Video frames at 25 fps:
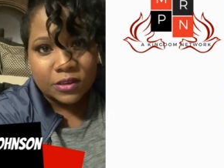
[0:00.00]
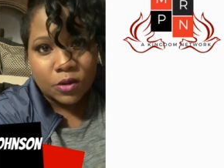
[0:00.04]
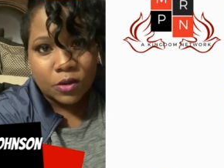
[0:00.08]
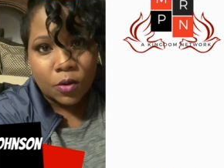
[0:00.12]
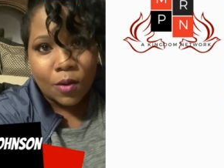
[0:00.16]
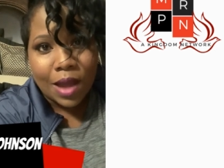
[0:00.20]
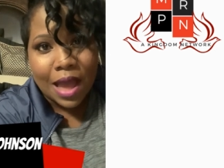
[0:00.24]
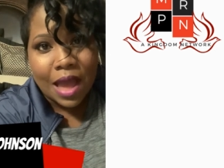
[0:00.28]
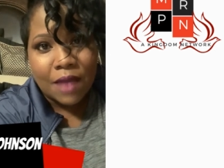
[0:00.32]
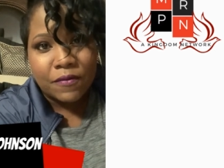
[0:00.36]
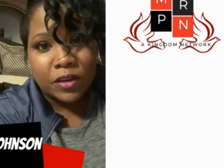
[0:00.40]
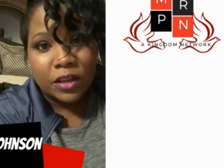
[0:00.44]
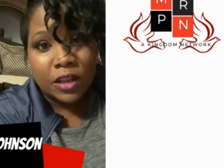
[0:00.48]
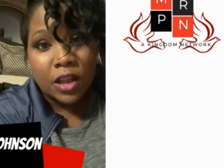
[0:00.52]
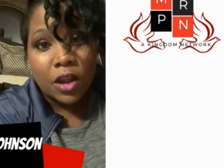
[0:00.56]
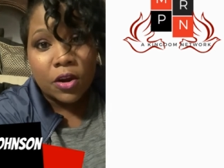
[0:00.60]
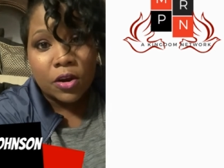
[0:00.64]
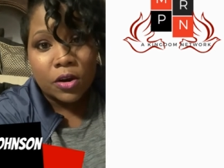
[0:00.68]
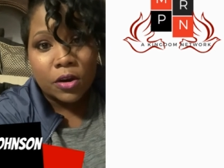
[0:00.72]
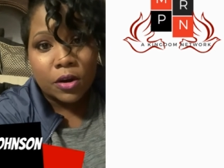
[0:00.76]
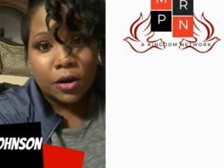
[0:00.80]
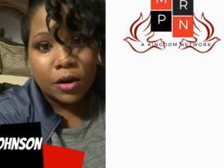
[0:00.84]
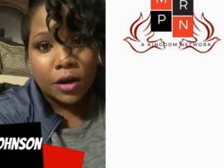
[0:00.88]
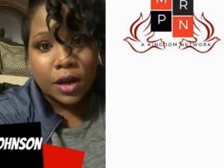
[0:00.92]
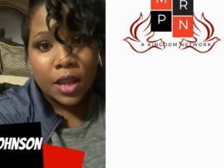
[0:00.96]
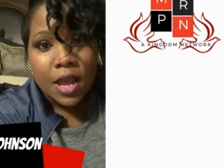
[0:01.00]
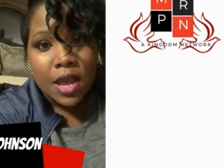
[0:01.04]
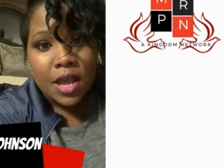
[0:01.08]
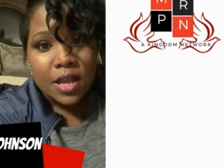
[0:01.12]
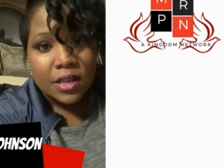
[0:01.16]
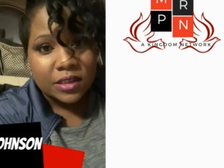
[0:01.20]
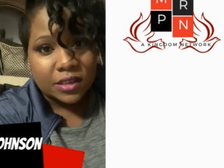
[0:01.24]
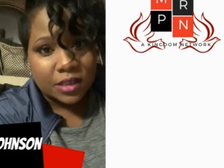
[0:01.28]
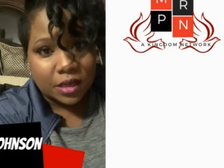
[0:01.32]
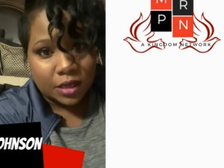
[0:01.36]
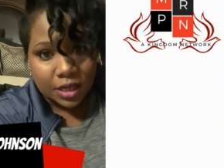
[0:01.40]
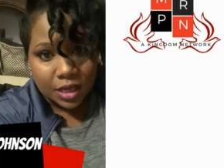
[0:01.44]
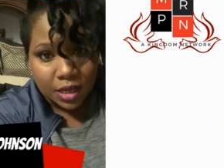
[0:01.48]
So I've learned
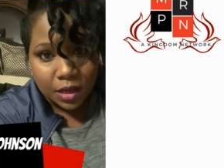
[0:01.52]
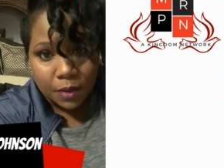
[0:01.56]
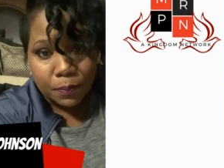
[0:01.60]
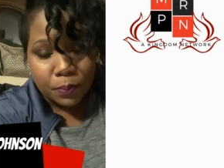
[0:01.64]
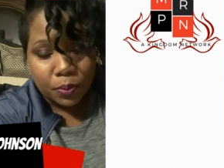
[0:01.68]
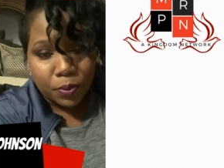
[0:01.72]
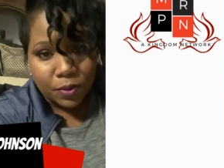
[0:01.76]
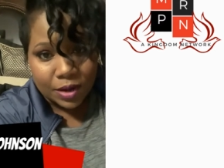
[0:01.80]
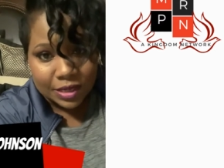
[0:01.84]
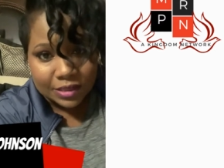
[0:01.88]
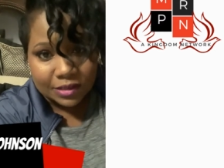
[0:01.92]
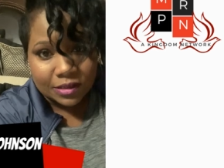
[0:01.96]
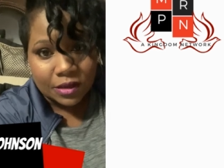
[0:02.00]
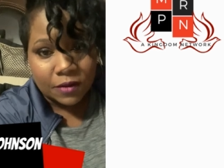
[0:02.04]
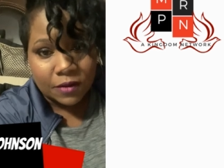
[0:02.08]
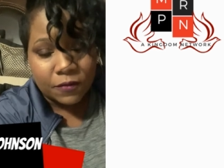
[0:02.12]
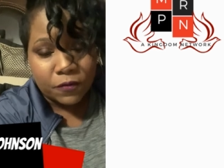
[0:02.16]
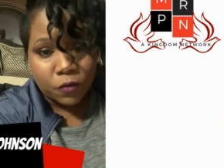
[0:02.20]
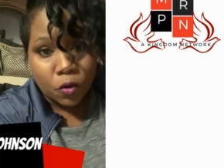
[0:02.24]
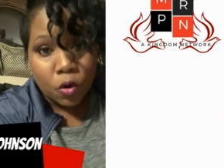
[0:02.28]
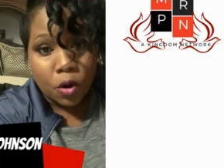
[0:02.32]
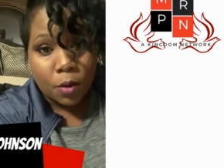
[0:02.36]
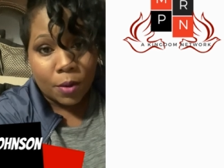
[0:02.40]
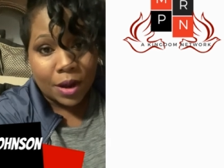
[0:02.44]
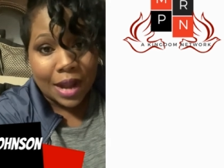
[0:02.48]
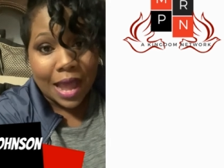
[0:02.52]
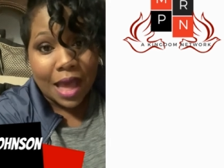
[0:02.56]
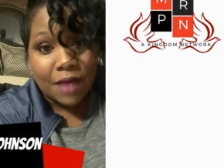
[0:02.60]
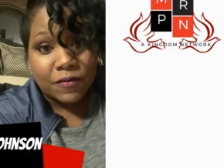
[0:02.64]
to keep pressing forward.